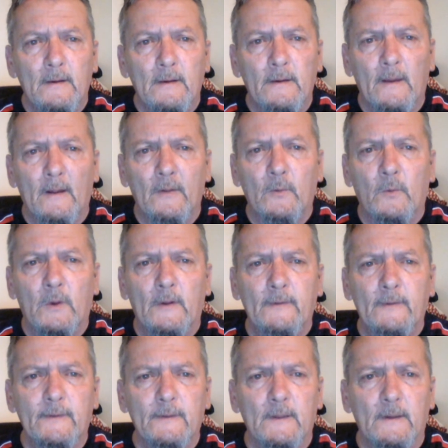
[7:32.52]
now the
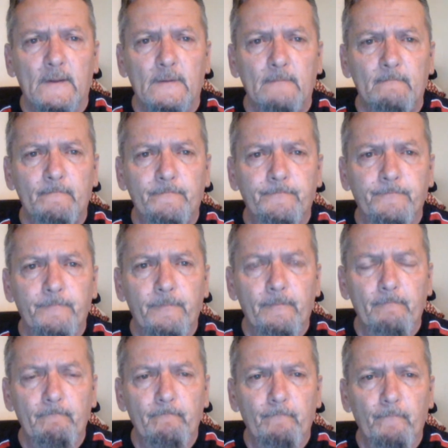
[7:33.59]
one son
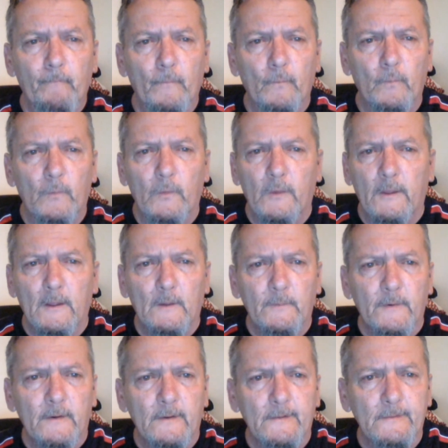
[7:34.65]

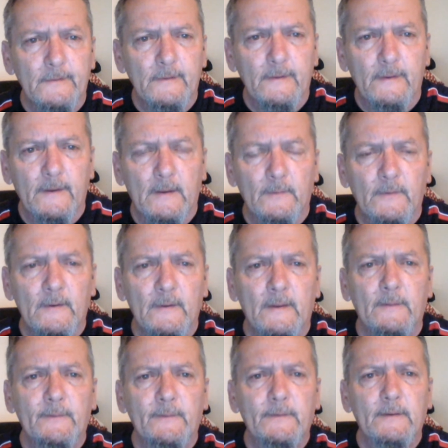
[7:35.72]
never
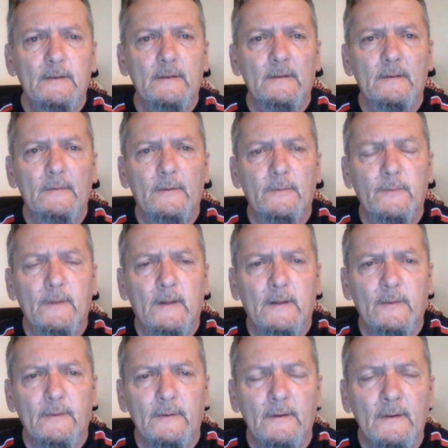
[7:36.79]
left the
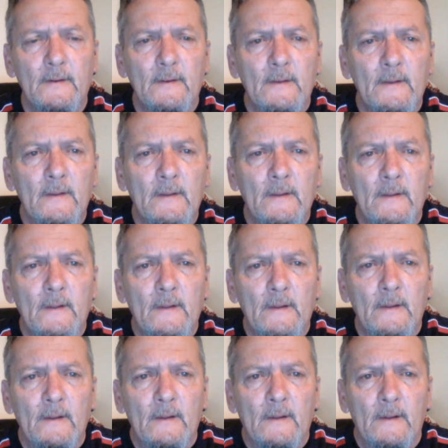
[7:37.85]
father.
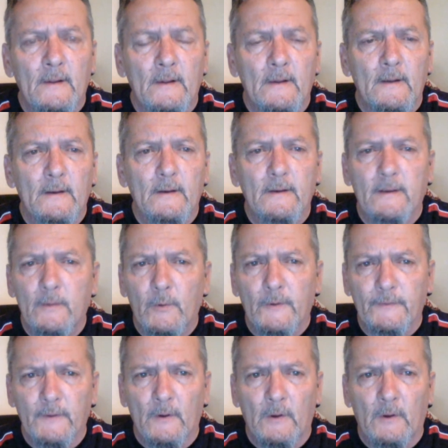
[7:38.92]
He
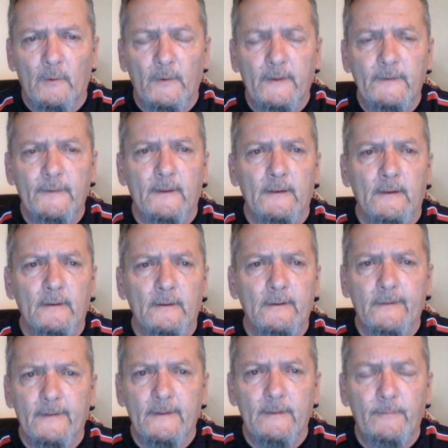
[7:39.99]
was always there
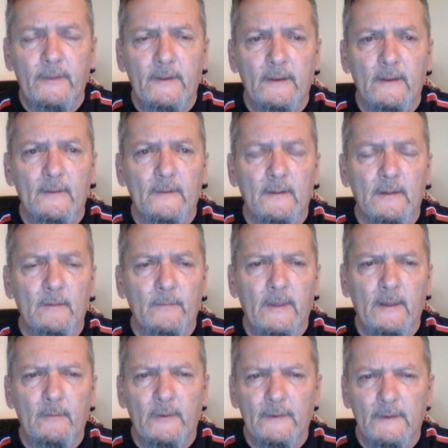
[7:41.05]
and keeping the
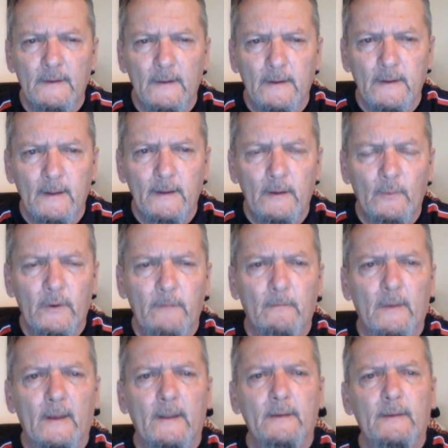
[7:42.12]
commandments. And it kind of
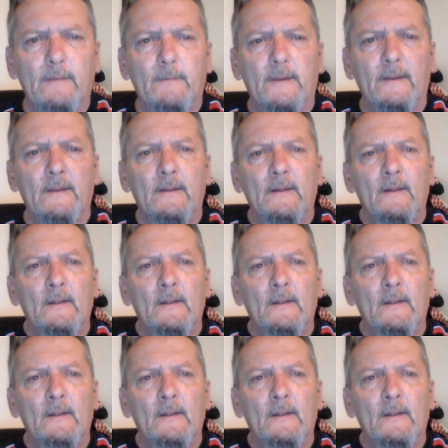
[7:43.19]
reminds me